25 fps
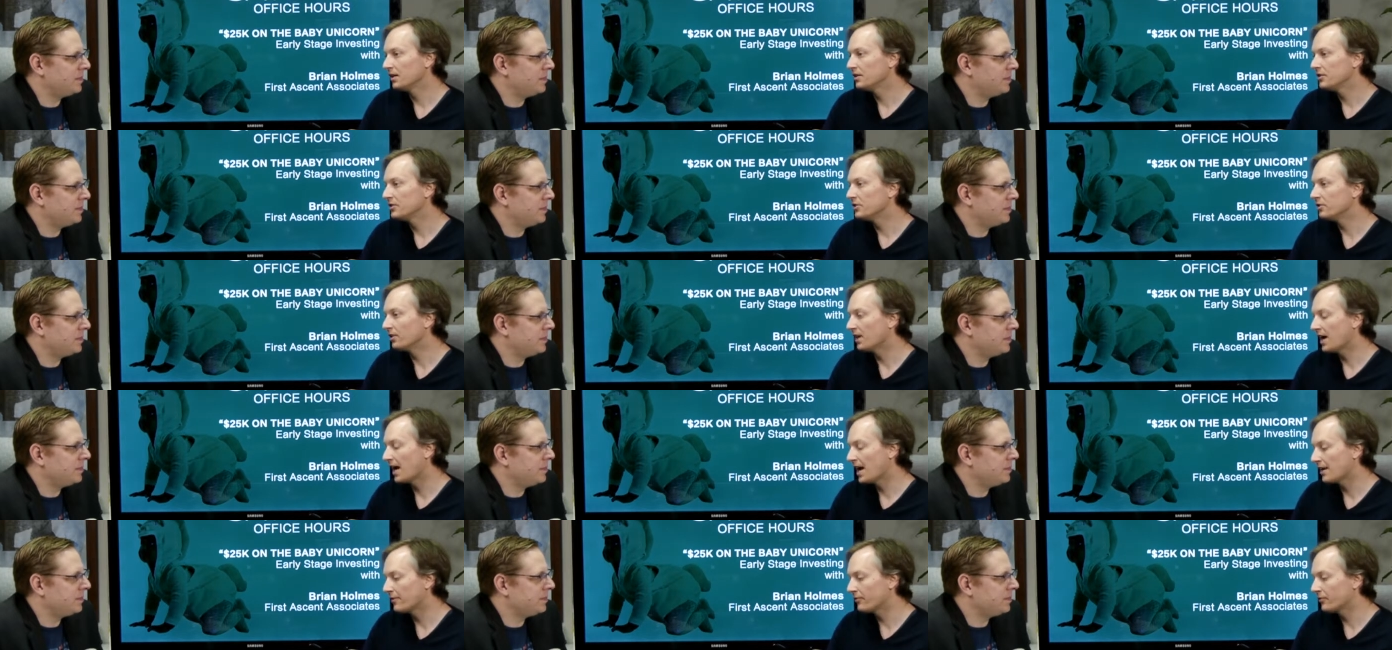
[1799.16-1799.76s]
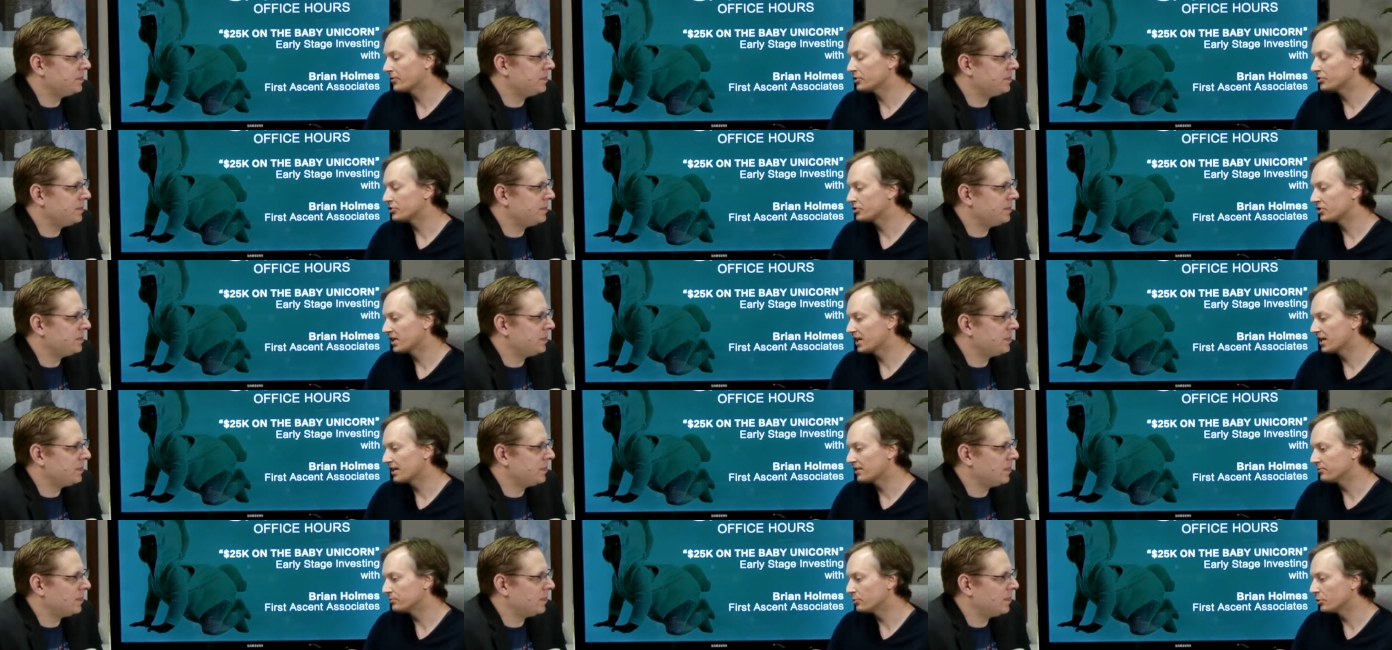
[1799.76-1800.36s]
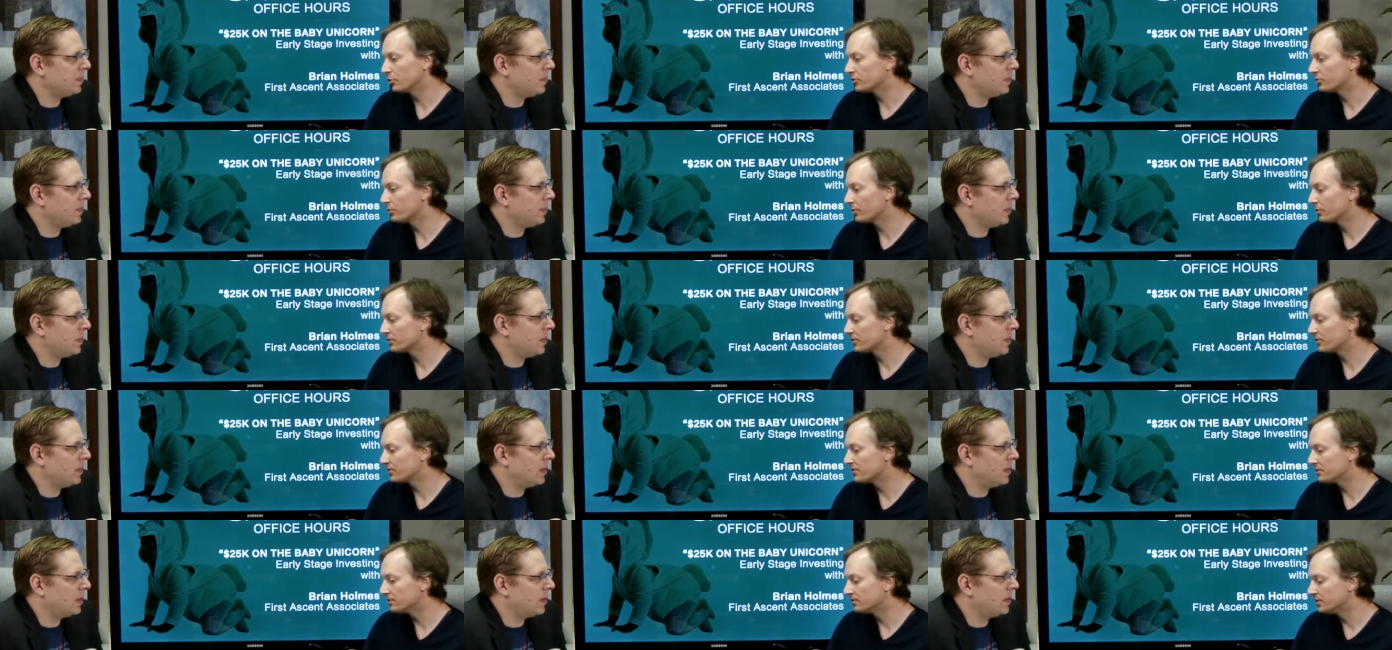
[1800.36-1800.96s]
Speaker 1: you know, average kind of more
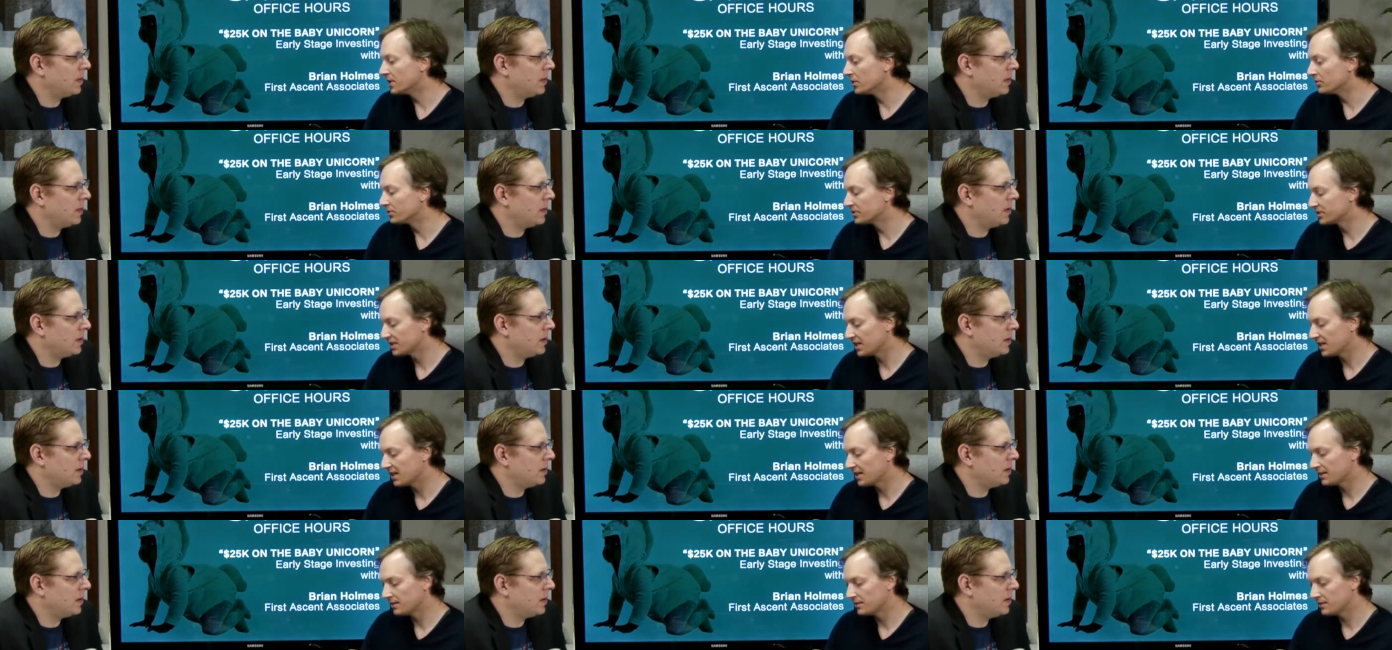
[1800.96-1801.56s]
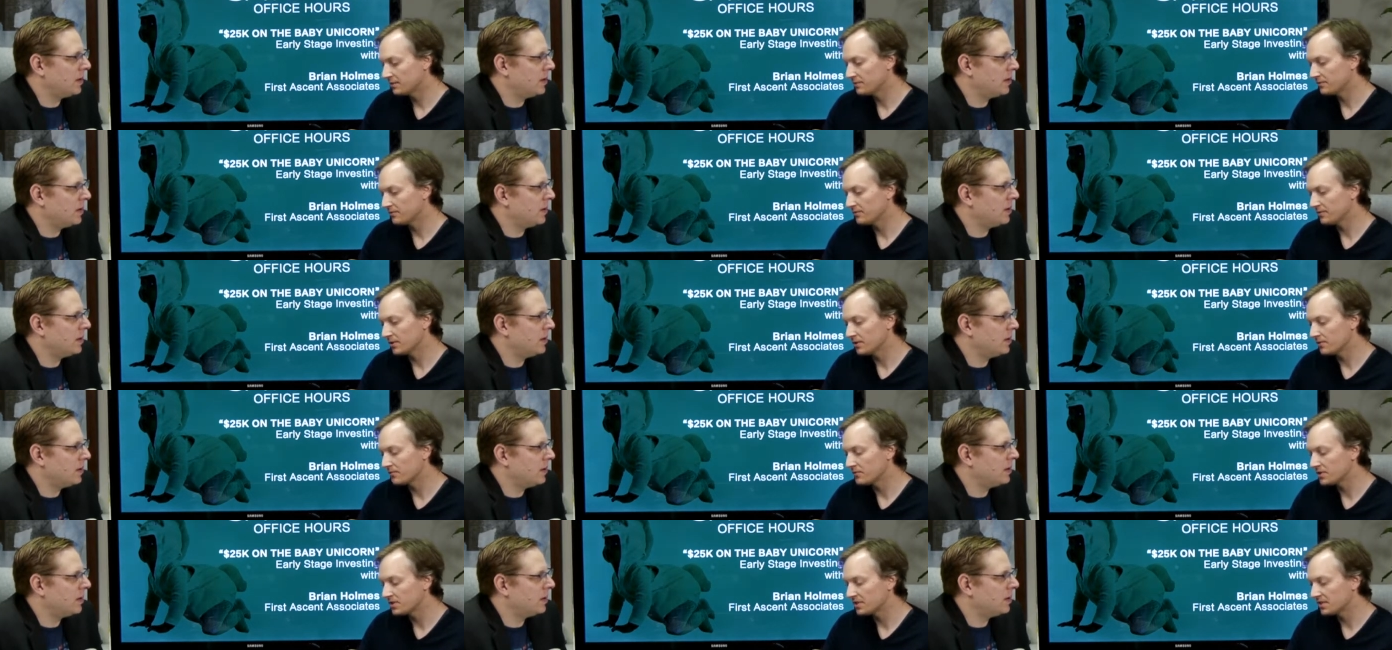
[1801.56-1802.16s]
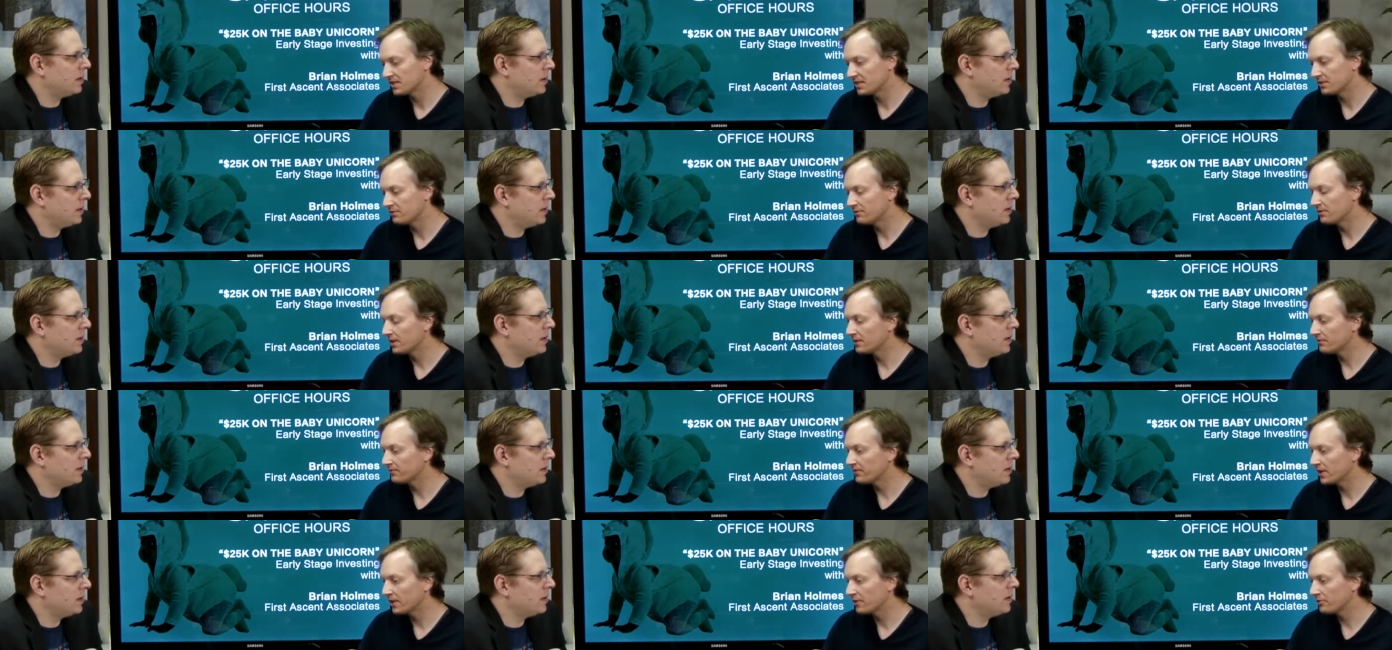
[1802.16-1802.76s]
towards the low side of, of the seed
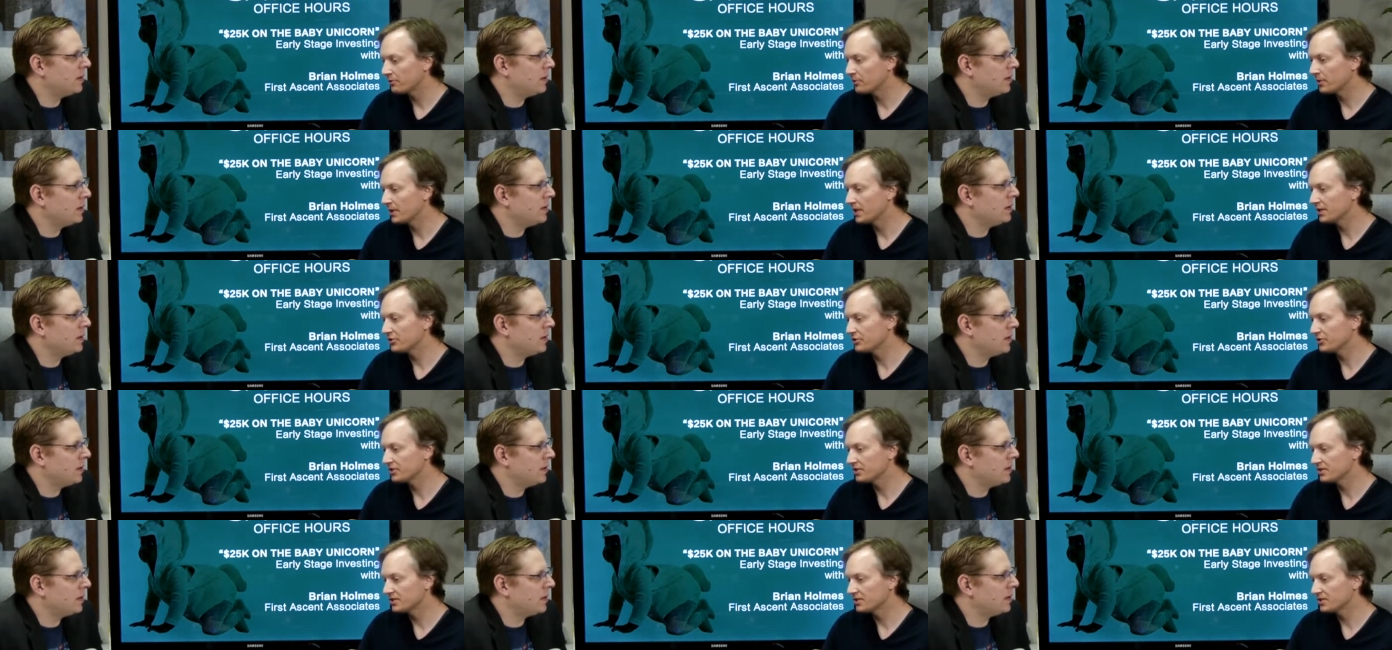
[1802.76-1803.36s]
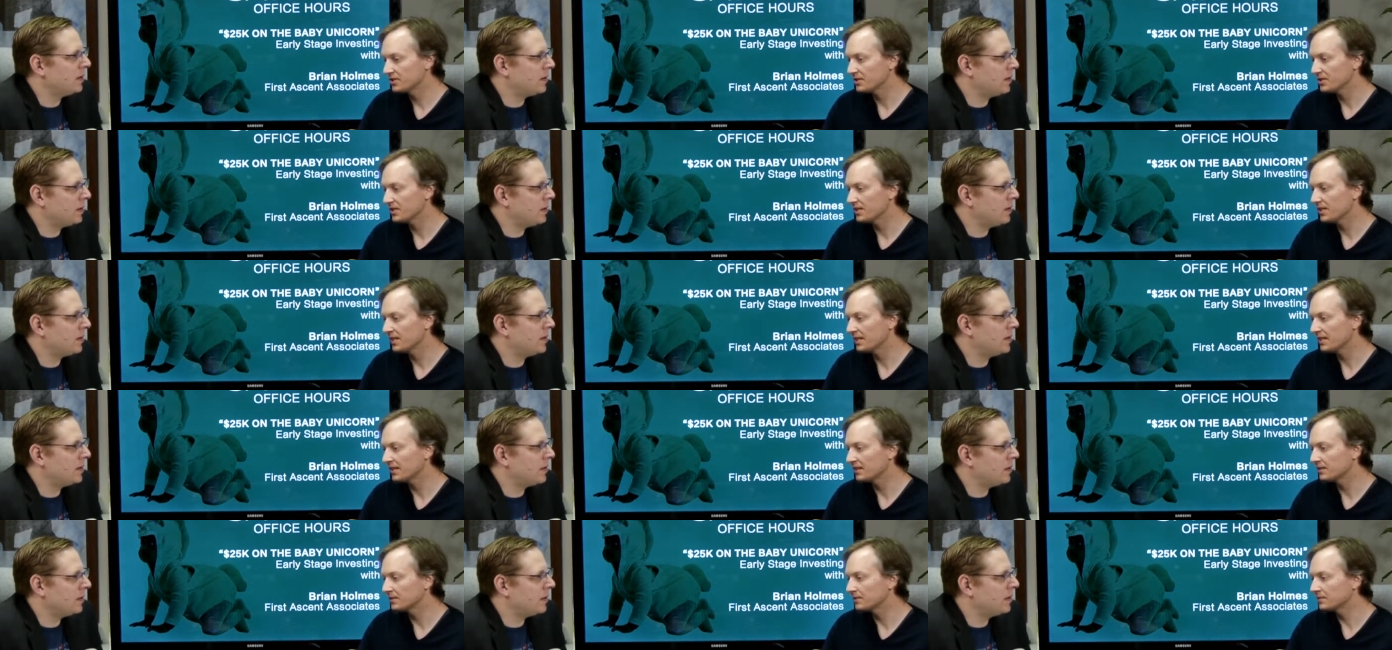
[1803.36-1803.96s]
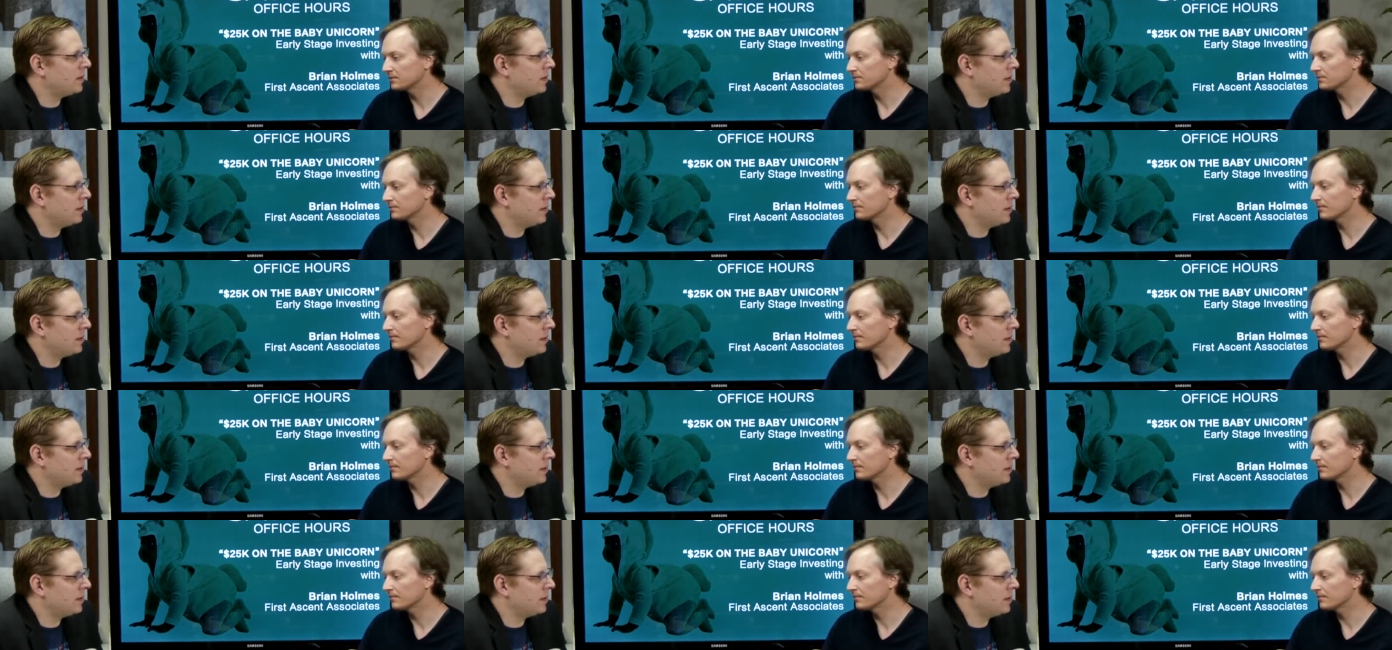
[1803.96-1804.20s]
round valuations. Um,